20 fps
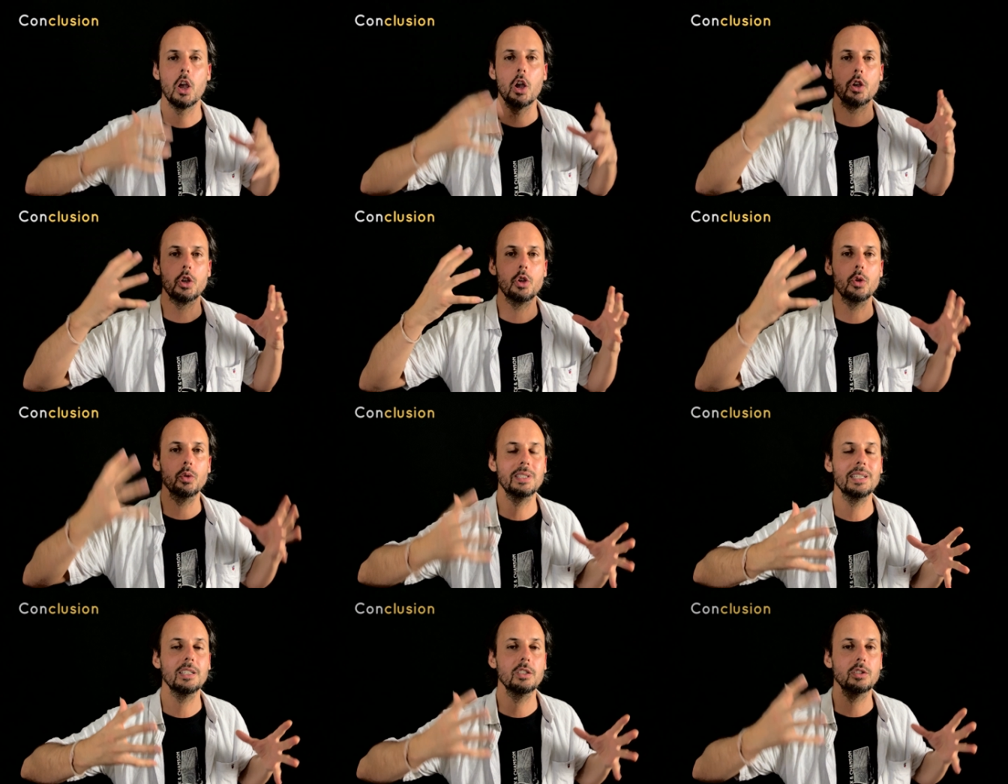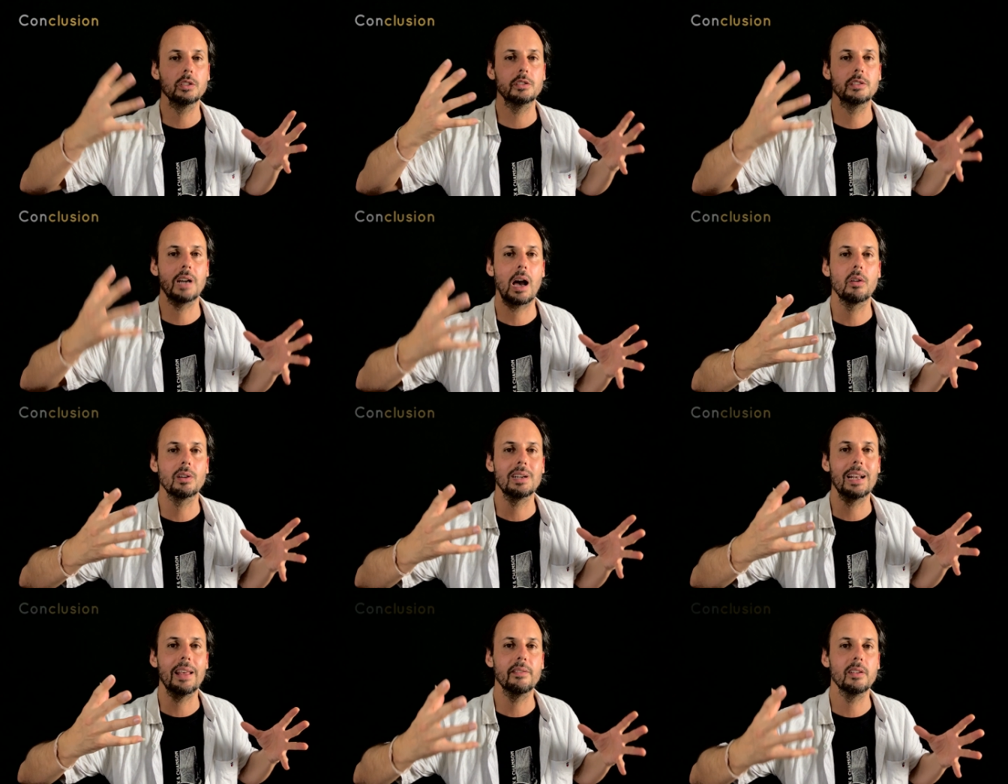Using the
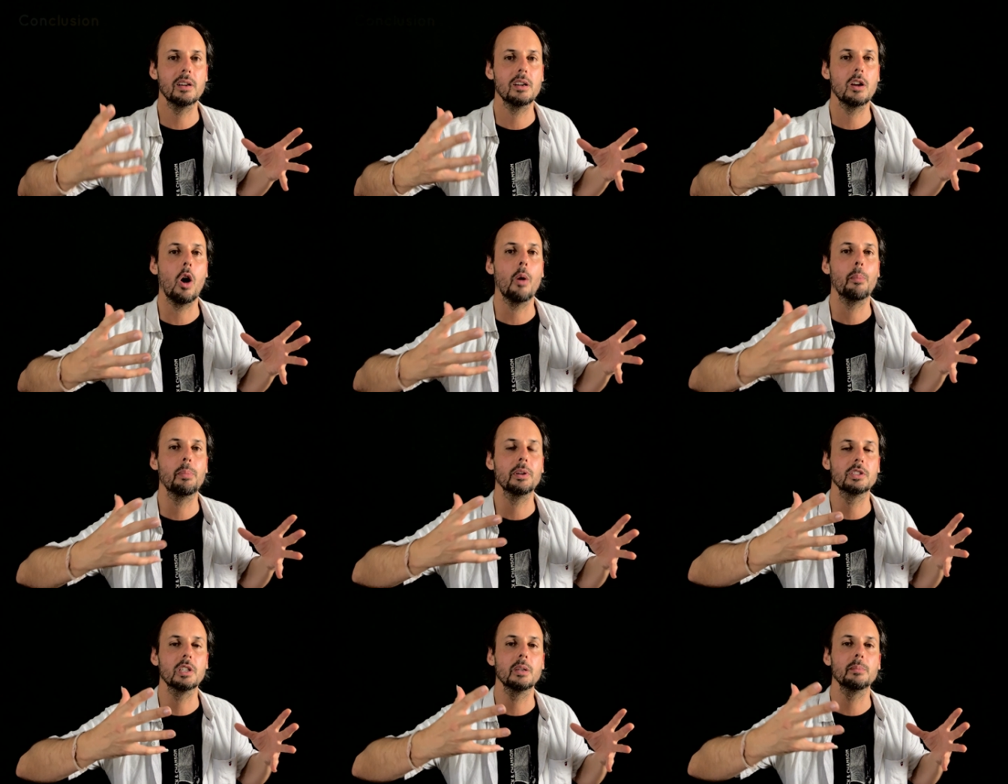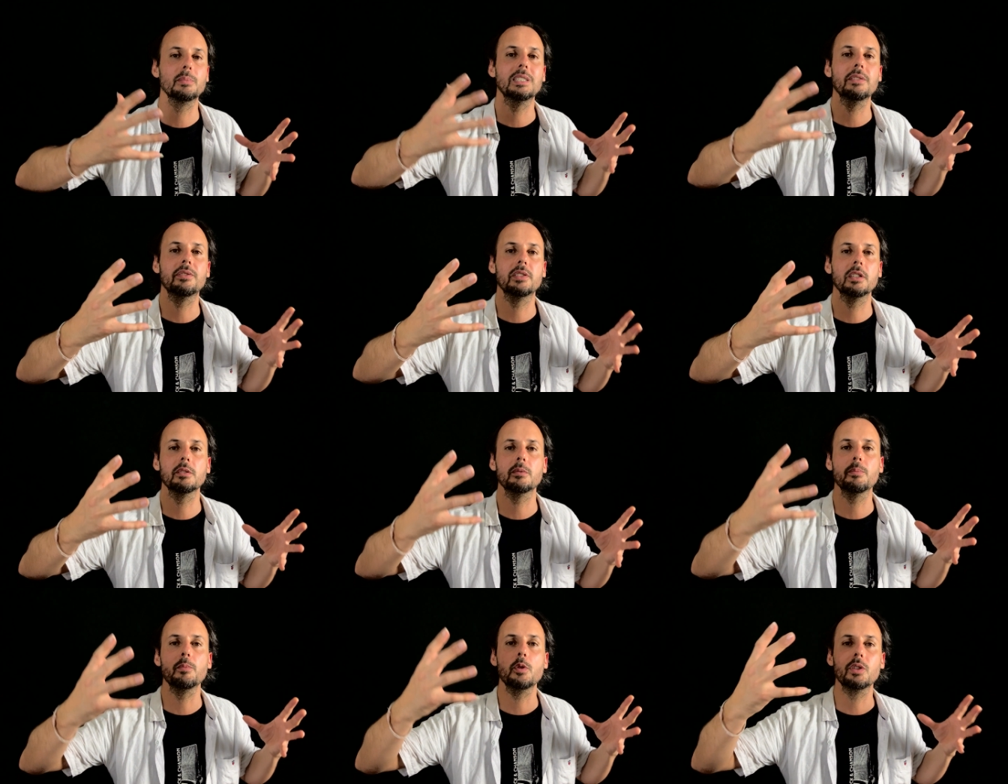ground level opens up
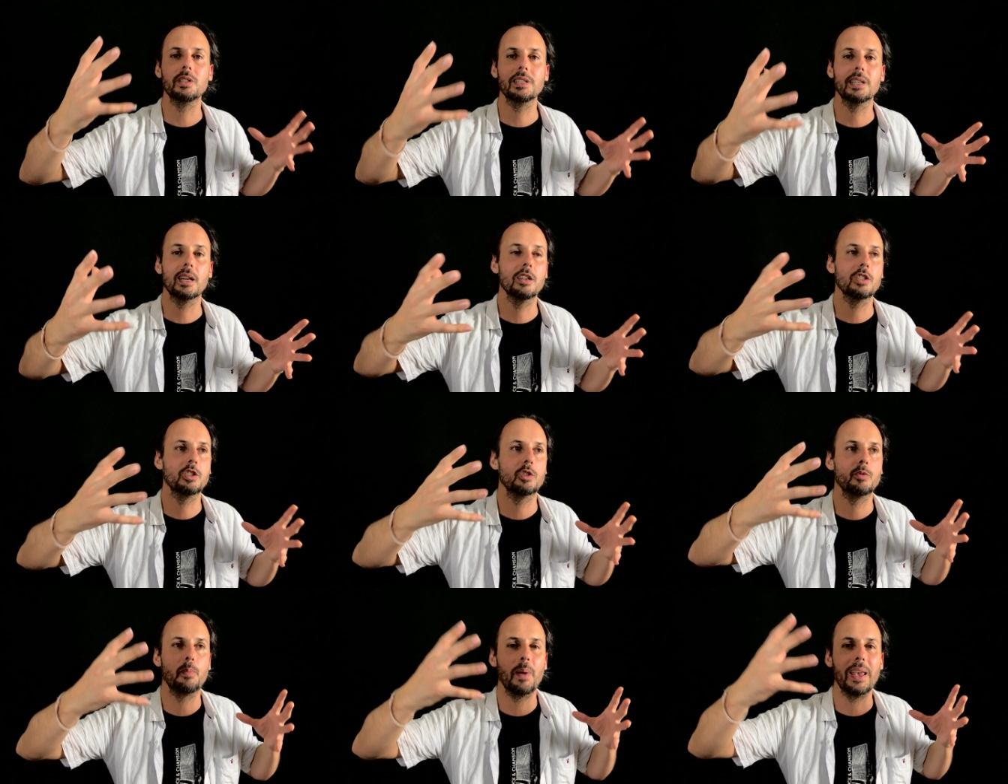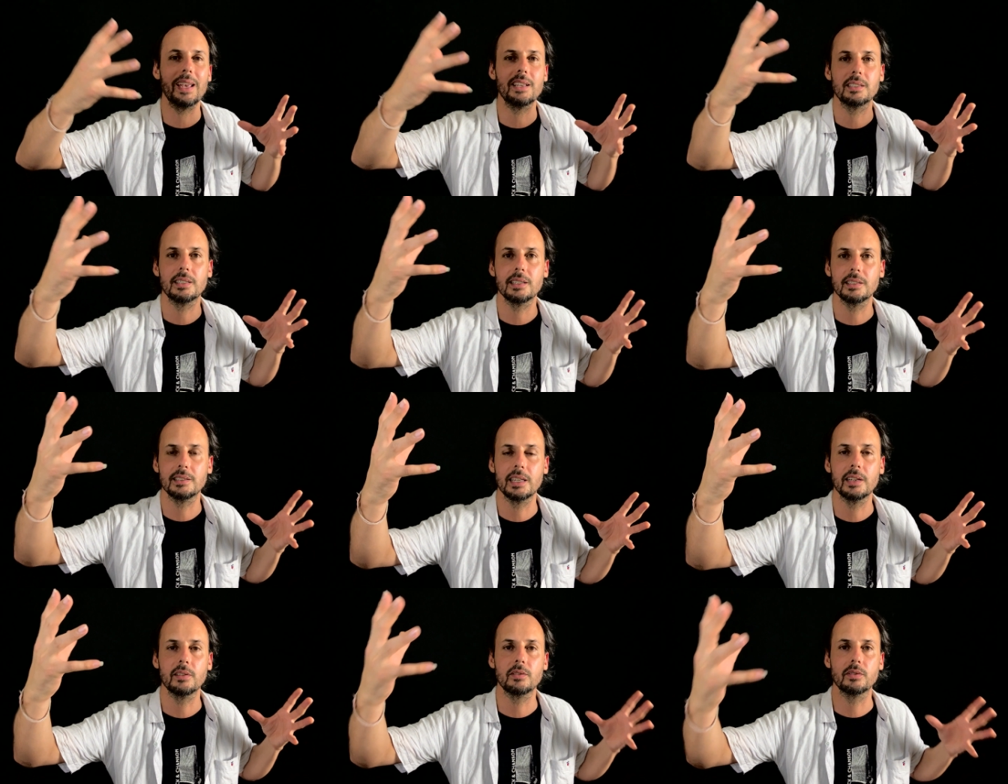different musical
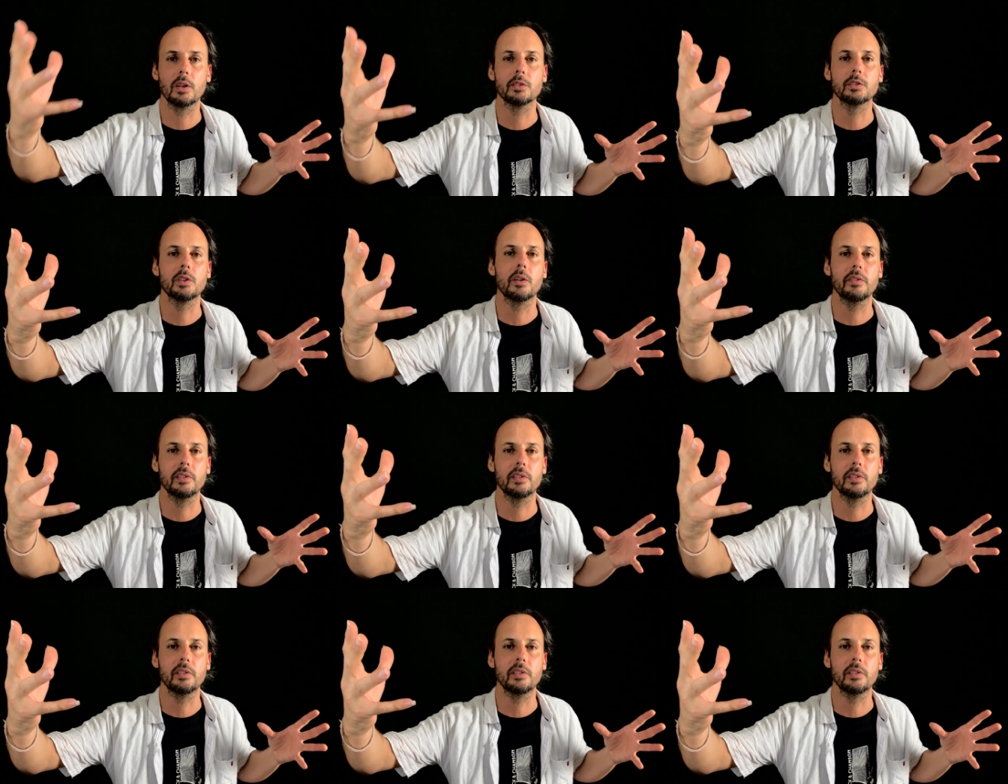spaces in front of